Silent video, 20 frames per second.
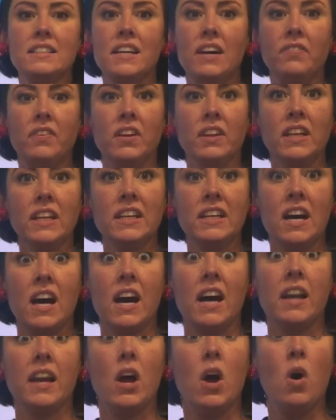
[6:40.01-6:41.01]
Definitely
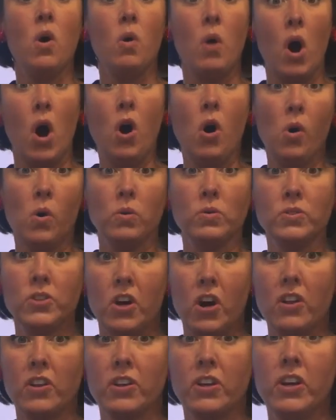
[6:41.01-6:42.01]
not a whole
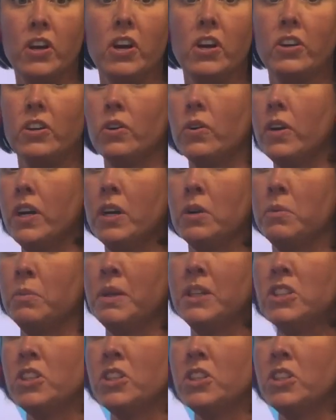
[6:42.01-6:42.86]
dollar. You'll hear me